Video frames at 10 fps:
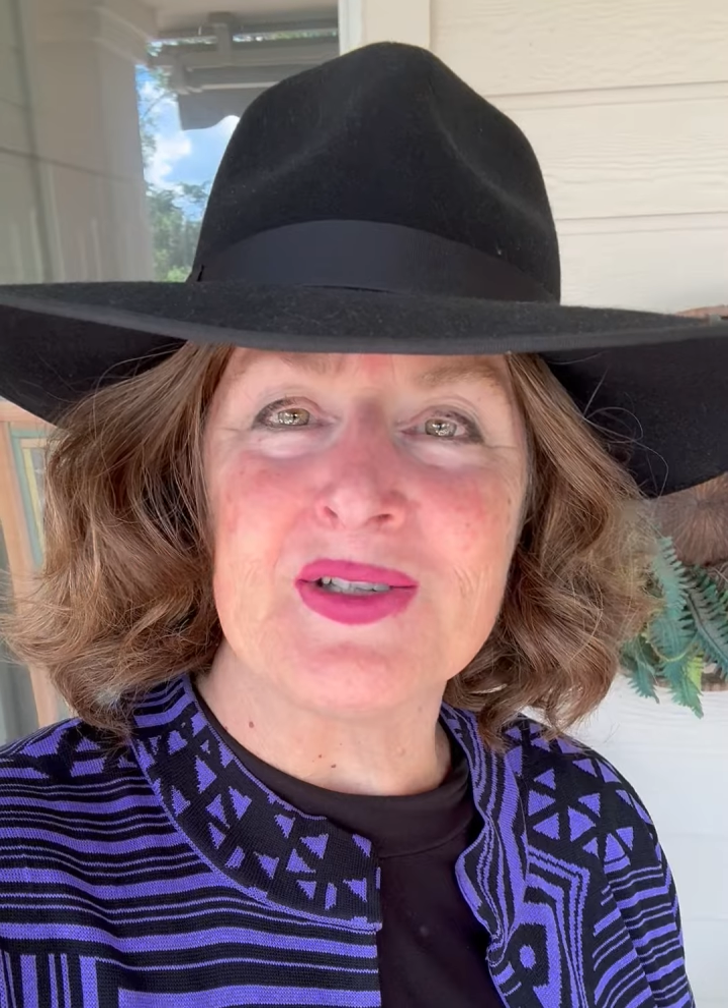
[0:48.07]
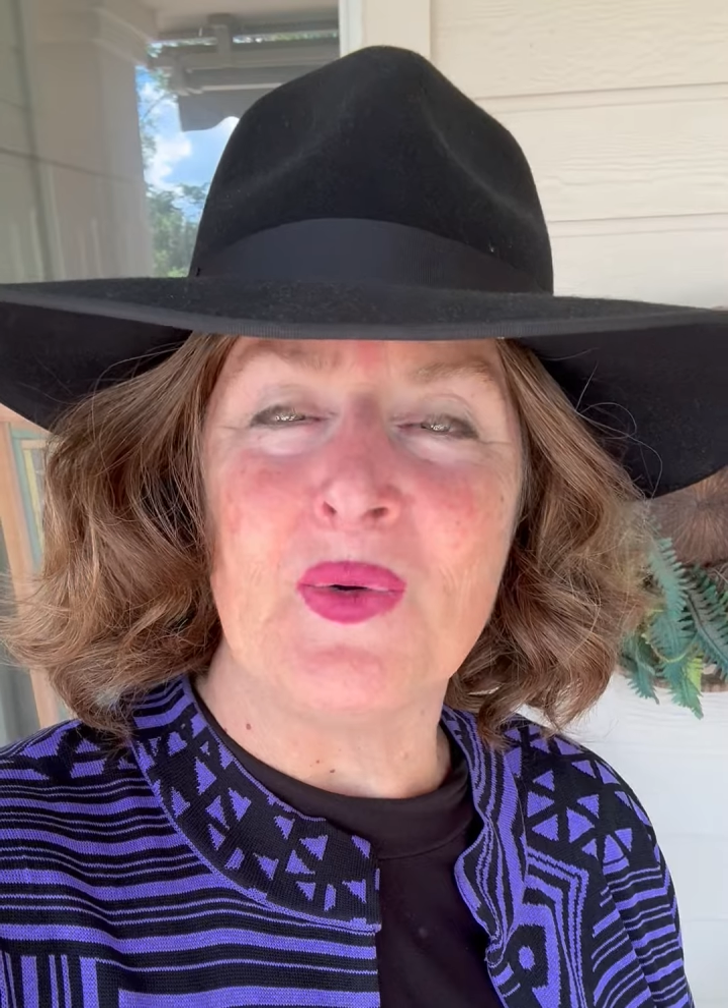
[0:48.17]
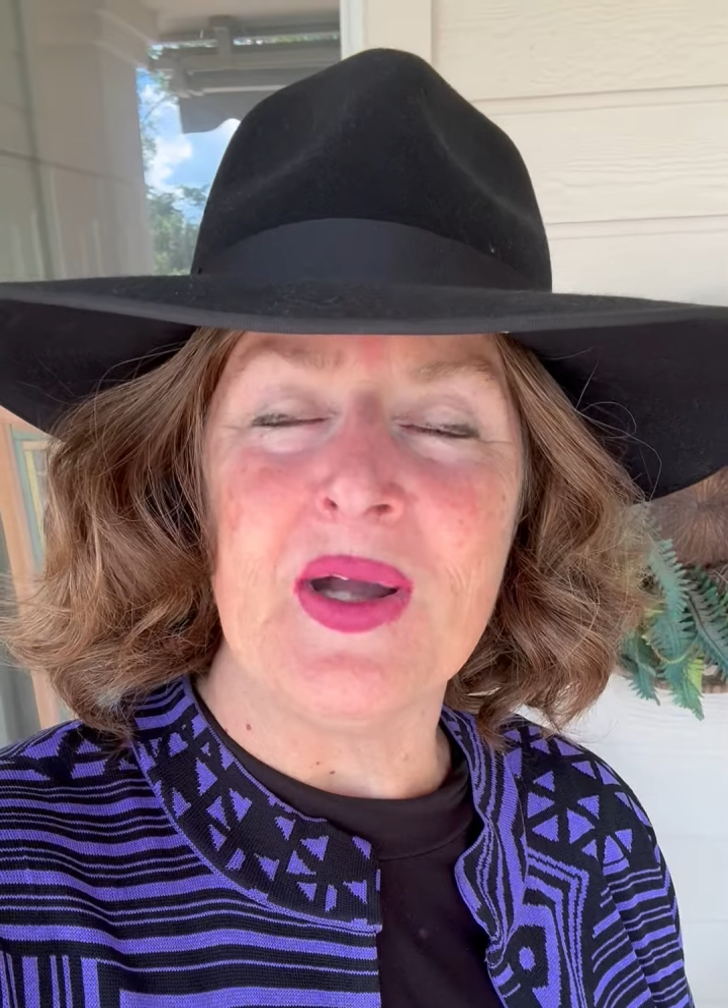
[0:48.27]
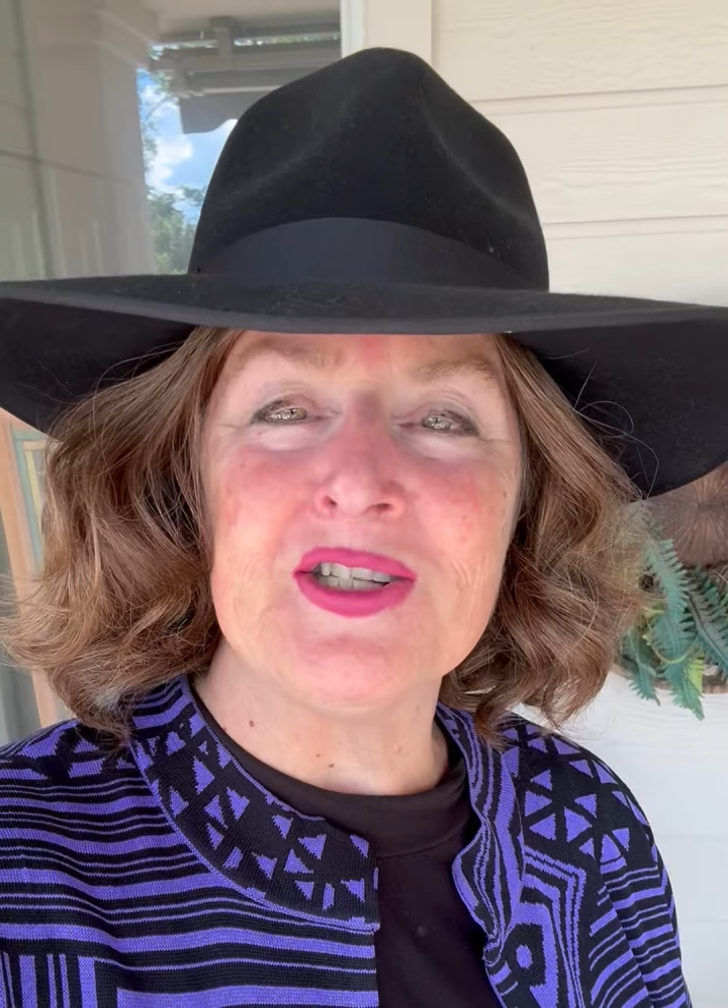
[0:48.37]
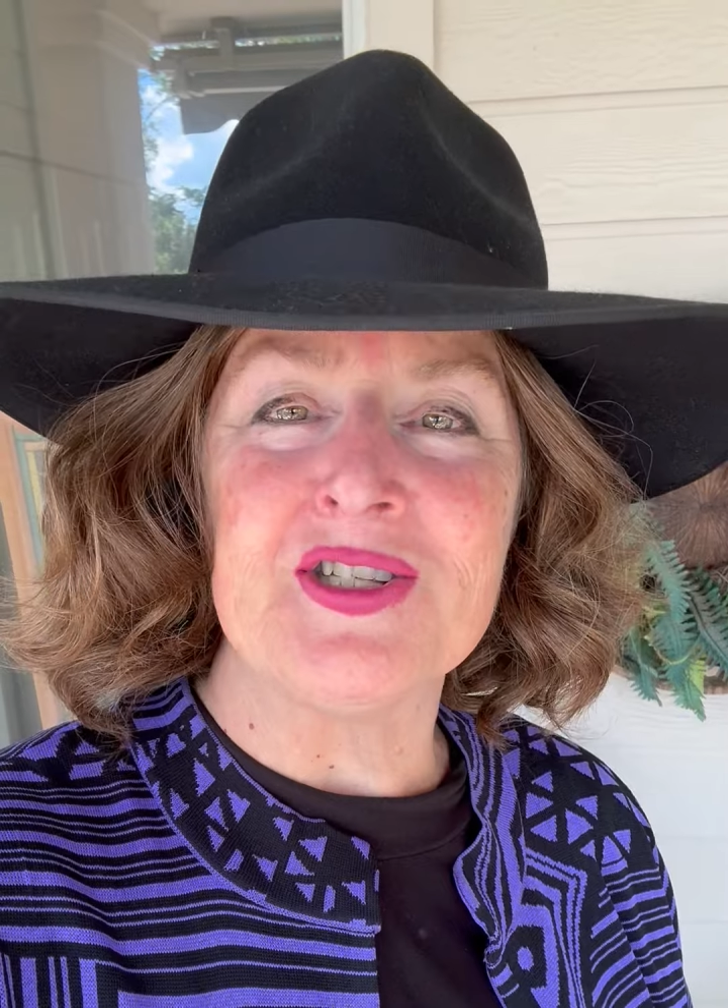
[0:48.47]

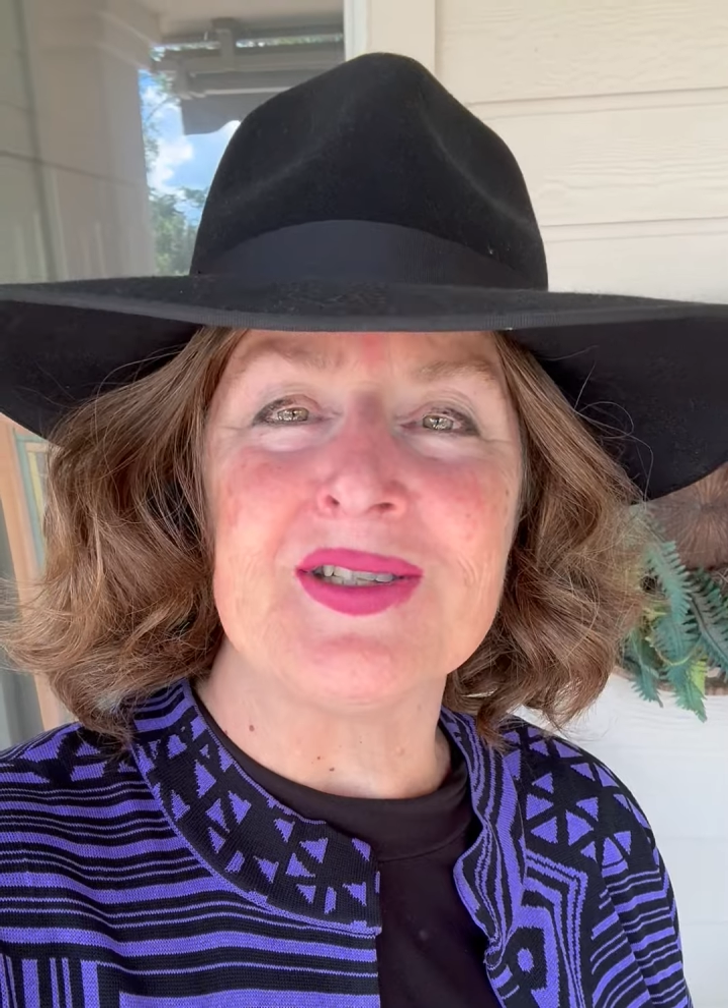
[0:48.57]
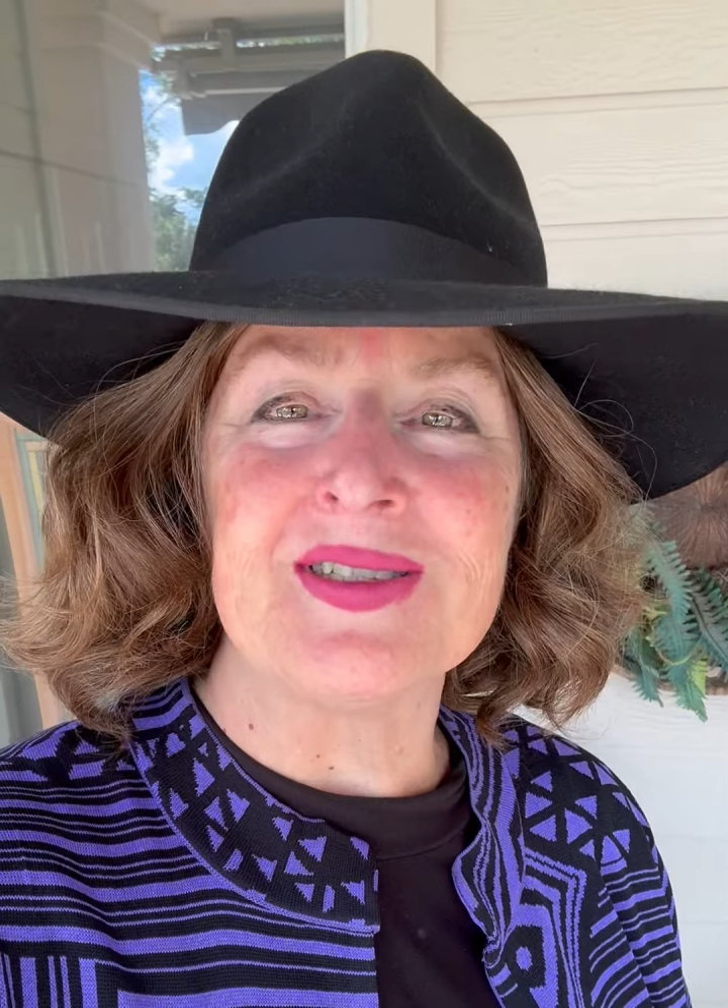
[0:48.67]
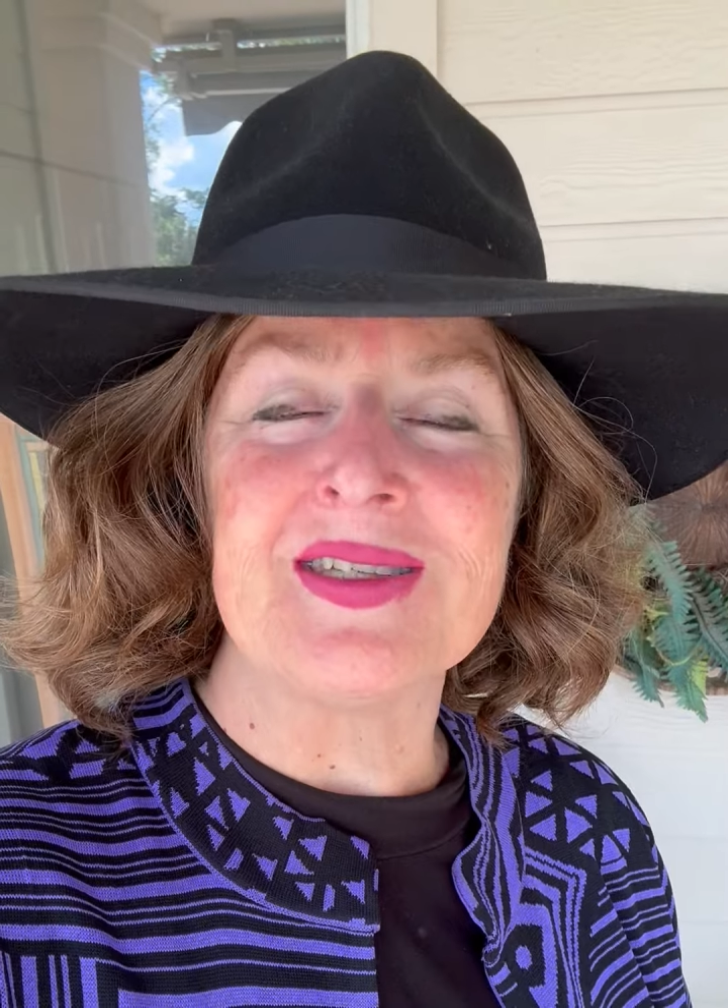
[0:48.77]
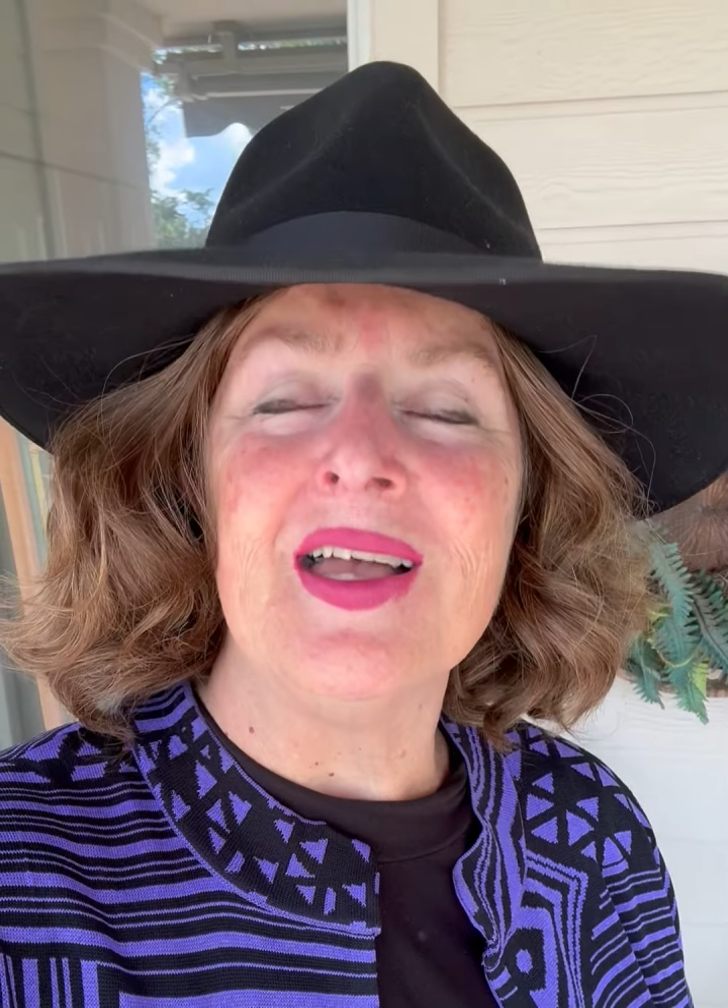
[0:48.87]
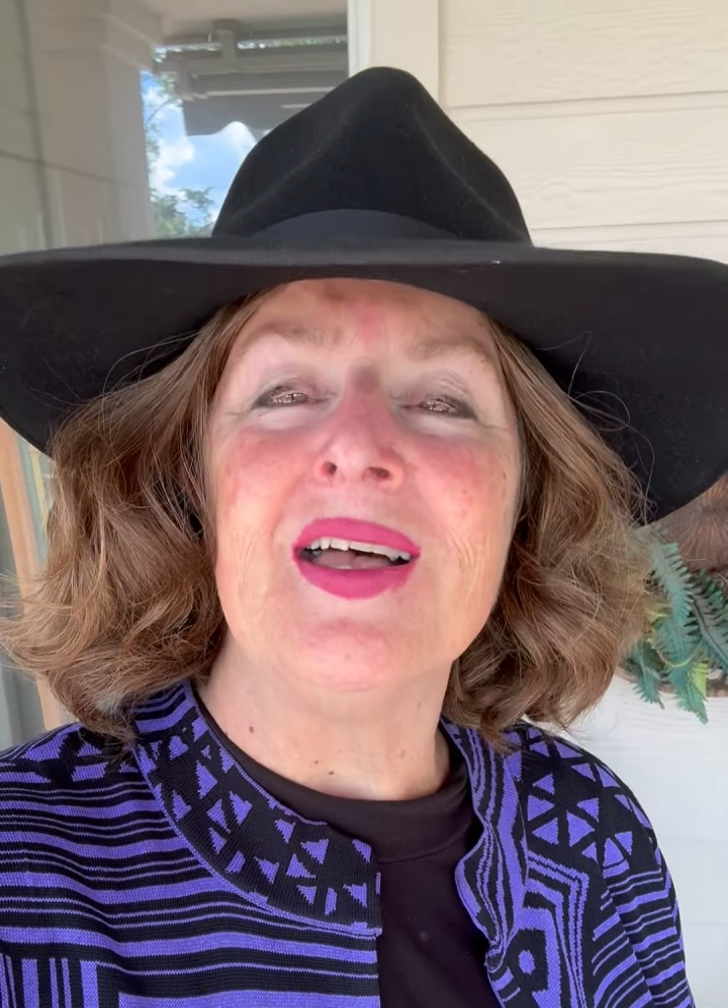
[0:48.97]
questions